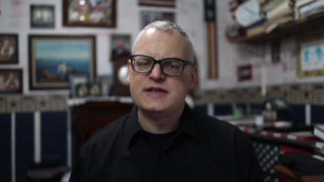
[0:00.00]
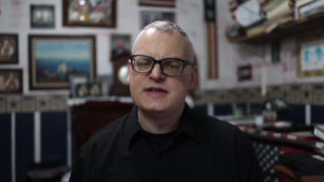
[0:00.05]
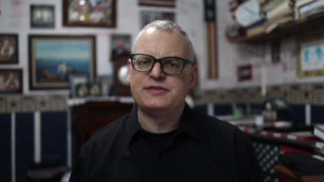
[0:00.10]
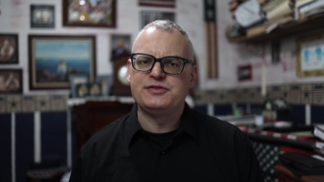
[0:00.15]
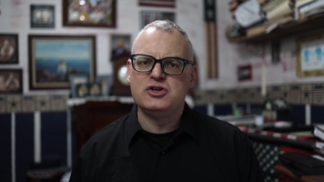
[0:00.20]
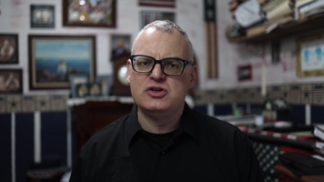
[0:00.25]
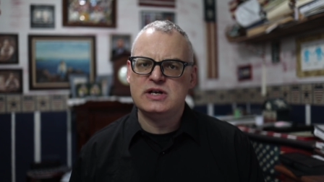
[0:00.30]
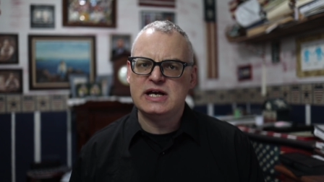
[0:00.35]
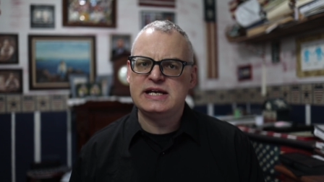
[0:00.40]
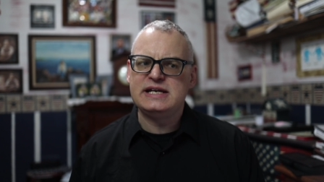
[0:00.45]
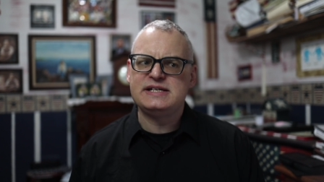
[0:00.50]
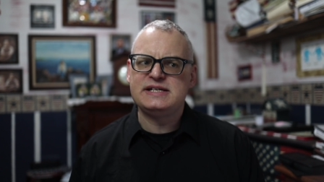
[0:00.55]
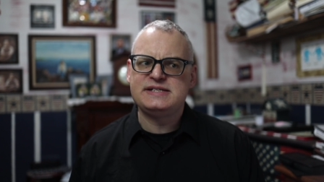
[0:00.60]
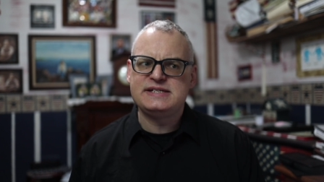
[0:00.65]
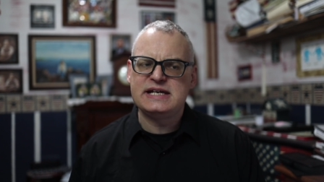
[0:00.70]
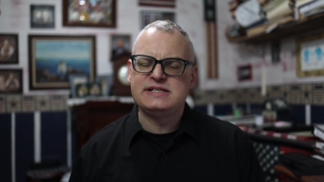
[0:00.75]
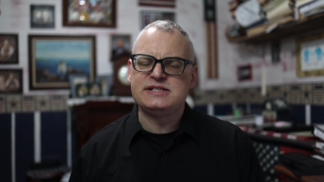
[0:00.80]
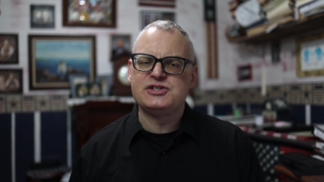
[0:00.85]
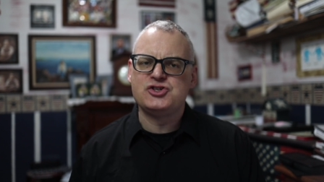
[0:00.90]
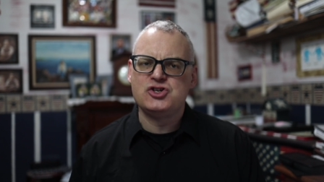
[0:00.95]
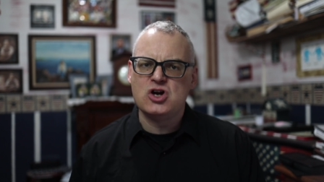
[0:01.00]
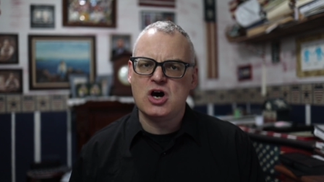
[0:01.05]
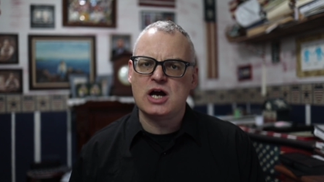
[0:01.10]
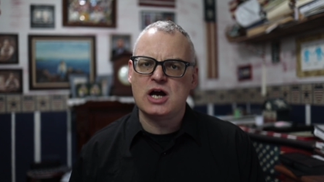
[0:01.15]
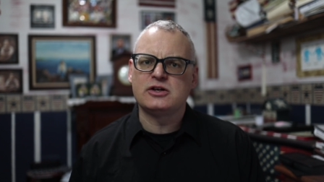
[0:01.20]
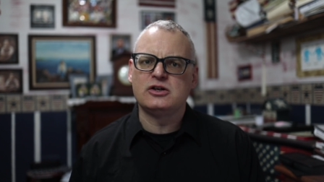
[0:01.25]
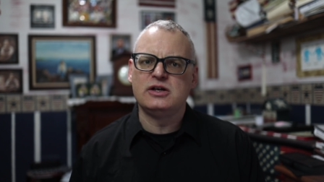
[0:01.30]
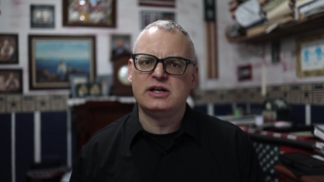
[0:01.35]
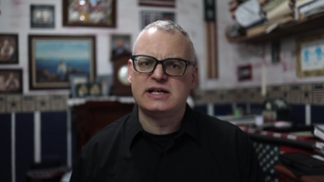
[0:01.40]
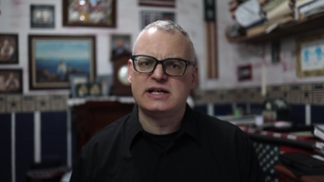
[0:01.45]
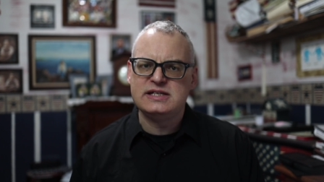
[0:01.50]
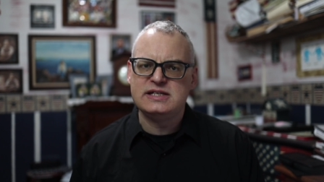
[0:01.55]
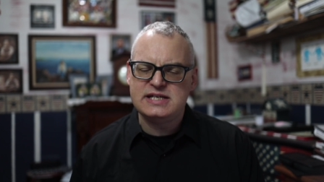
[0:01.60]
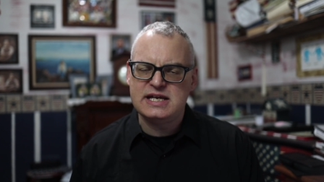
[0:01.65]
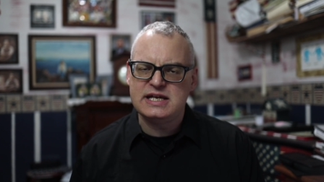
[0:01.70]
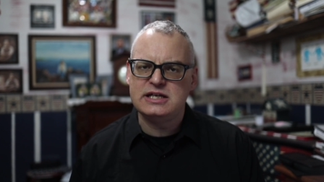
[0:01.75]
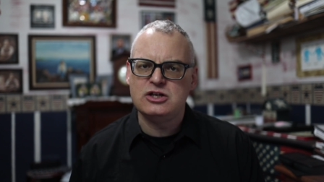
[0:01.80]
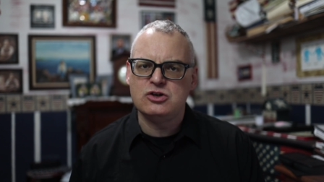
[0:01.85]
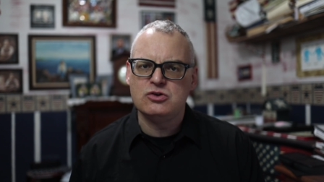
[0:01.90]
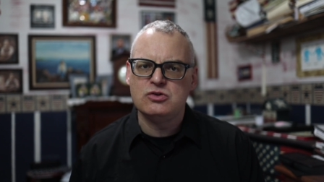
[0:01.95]
that the United States is not going to
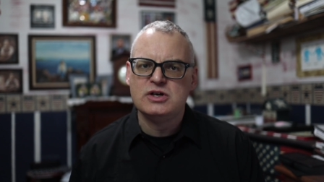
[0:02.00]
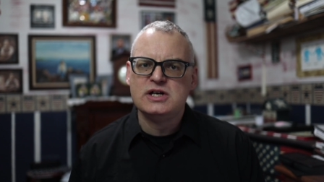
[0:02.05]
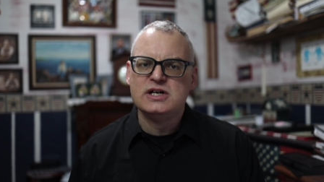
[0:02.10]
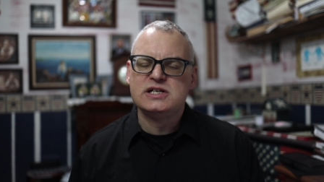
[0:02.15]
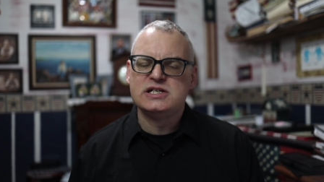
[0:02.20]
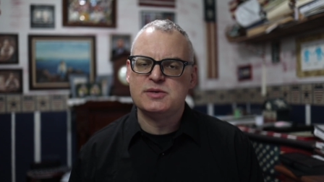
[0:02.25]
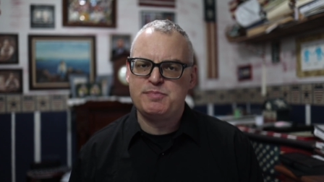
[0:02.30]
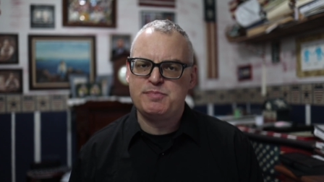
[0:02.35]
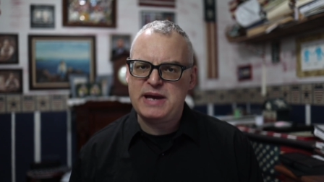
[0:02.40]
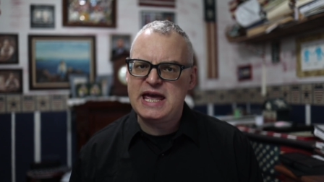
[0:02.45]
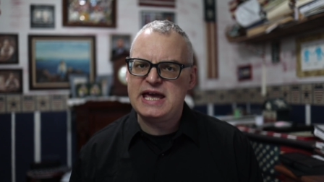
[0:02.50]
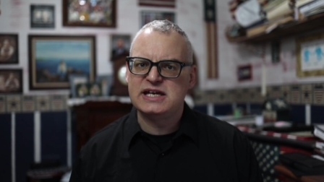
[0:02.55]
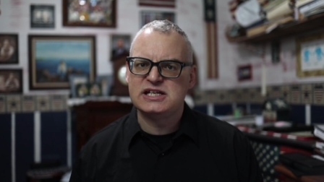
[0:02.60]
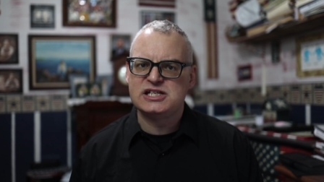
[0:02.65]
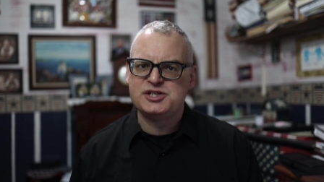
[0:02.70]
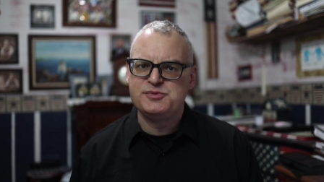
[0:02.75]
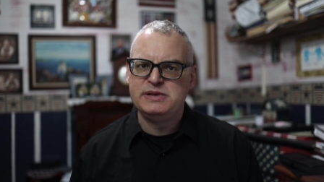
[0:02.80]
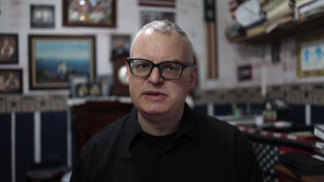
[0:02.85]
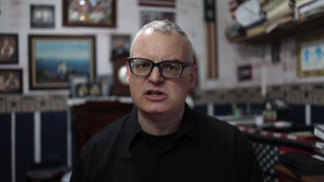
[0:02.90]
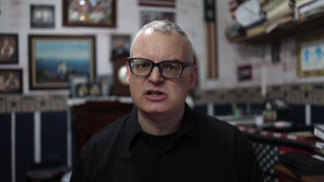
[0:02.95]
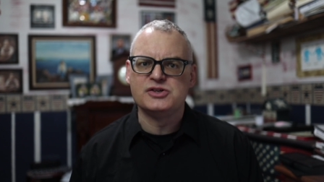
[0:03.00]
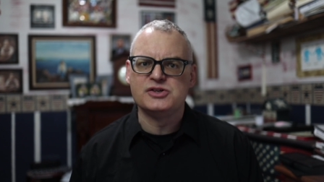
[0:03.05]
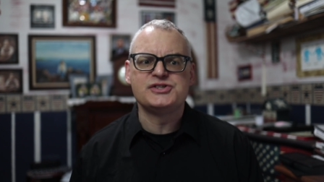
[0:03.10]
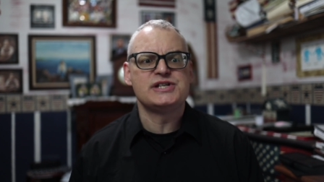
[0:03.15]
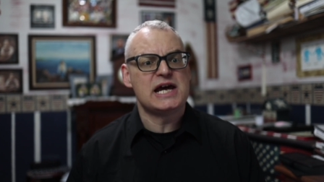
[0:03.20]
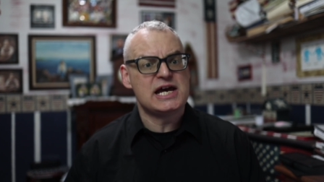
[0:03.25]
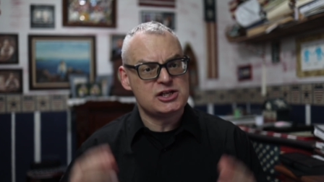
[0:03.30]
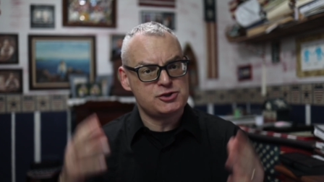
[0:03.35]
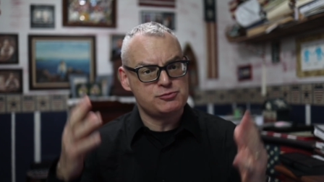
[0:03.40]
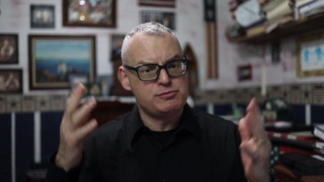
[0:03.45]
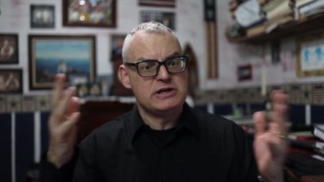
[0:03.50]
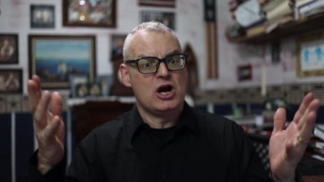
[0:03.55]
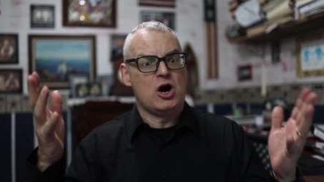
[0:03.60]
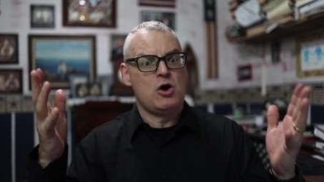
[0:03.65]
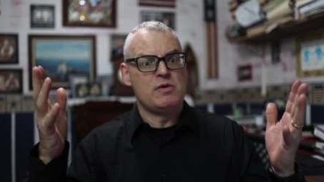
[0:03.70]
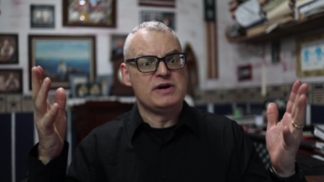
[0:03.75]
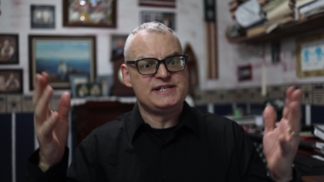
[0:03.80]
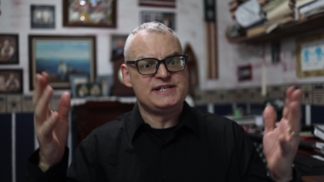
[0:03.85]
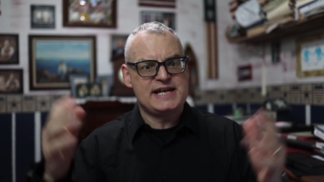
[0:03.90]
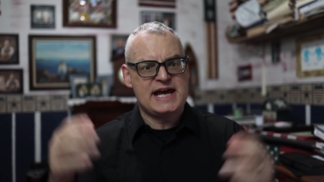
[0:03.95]
continue to pay its bills as we
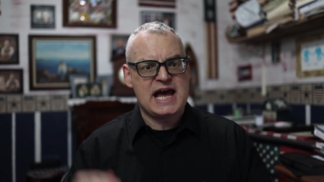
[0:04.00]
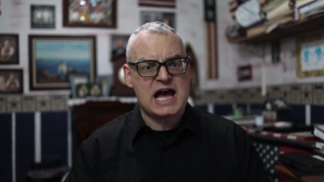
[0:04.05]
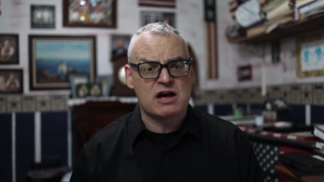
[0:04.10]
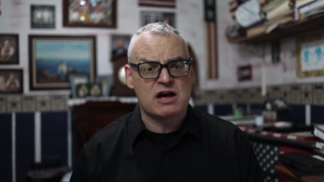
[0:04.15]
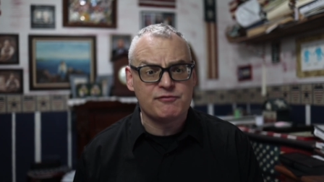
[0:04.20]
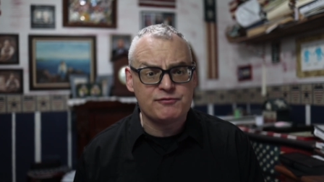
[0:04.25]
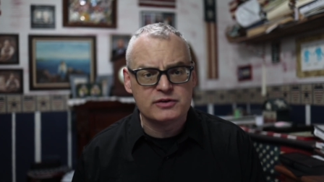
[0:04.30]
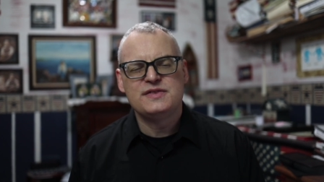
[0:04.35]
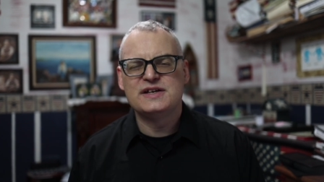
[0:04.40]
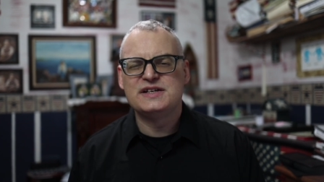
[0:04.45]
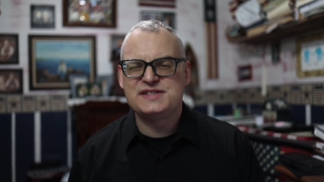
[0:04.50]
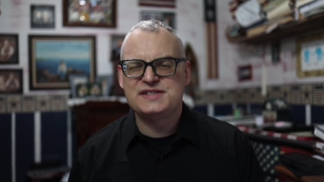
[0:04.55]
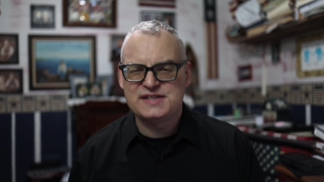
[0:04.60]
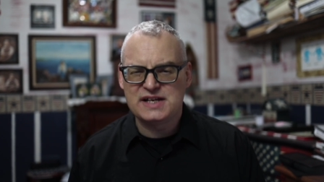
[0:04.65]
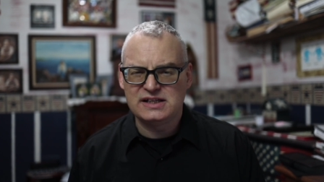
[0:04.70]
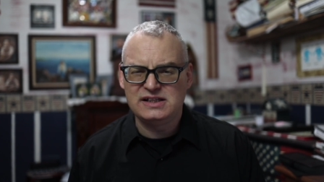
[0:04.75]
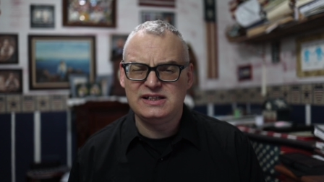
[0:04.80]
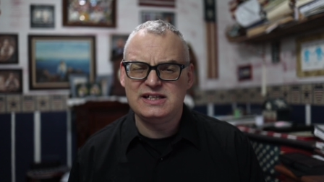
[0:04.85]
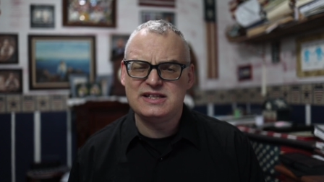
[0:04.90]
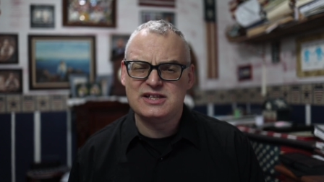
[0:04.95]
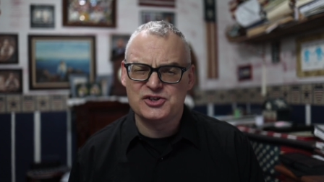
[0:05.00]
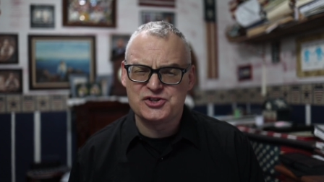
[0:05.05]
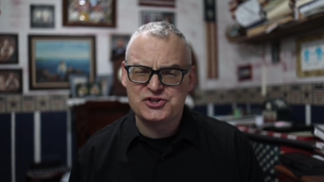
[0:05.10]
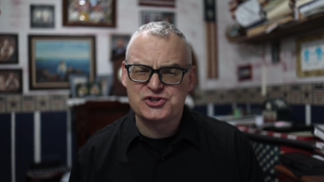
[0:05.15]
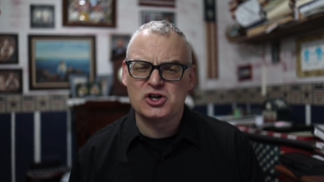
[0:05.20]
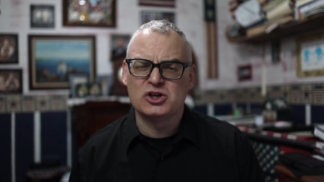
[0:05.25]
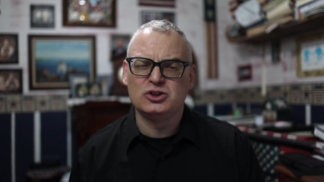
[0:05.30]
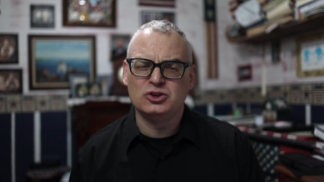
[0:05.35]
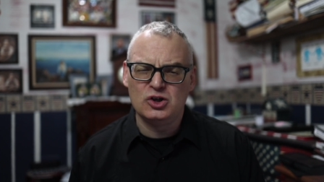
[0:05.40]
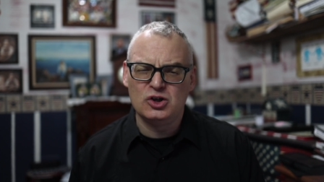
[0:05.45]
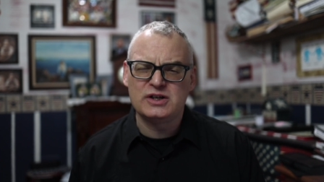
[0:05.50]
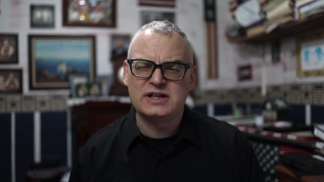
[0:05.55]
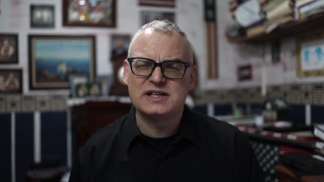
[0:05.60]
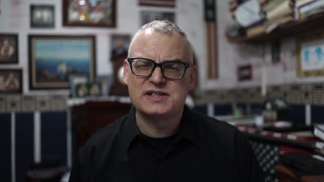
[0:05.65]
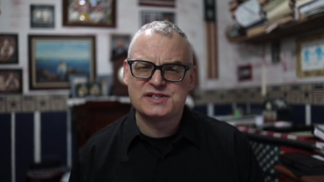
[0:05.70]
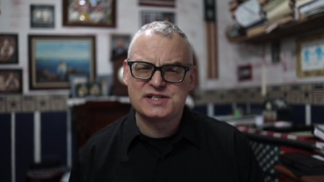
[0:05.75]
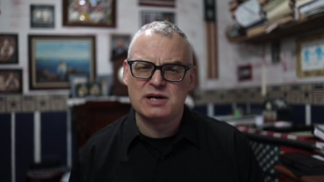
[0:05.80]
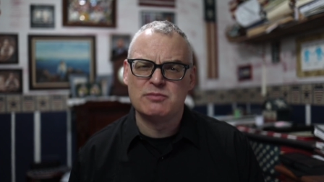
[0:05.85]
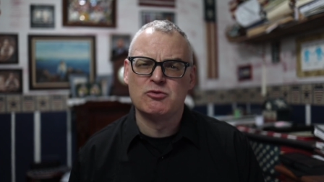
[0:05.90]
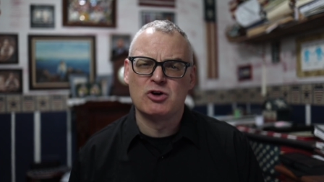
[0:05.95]
always have, then suddenly they'll start
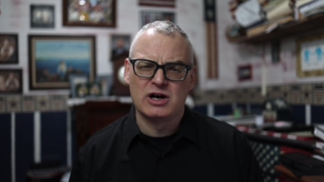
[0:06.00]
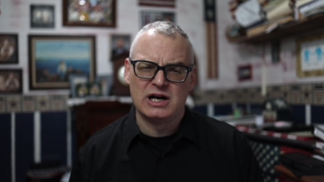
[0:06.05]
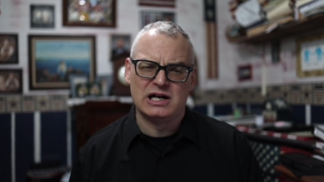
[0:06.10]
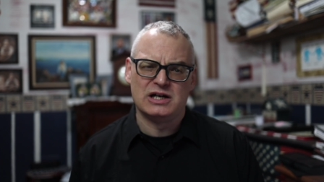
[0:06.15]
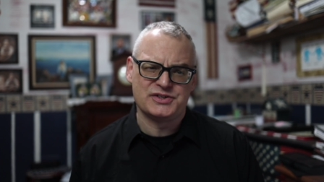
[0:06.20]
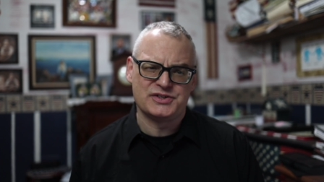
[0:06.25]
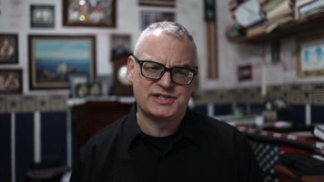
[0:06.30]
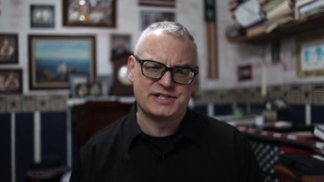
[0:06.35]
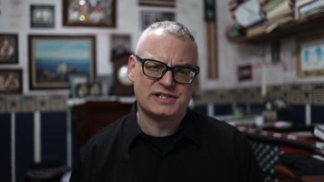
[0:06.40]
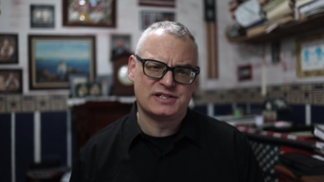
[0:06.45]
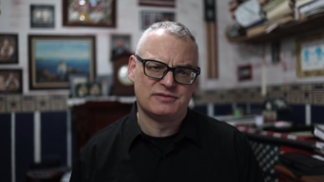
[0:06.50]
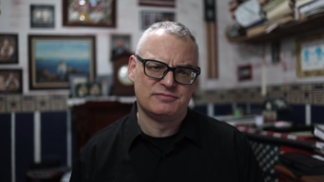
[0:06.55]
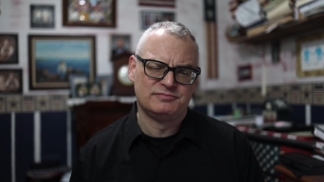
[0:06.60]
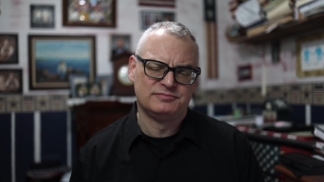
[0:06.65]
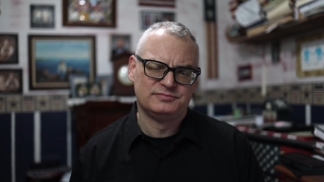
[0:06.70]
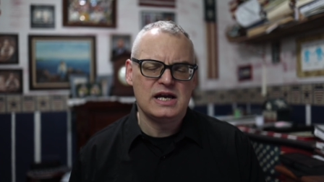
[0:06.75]
looking somewhere else.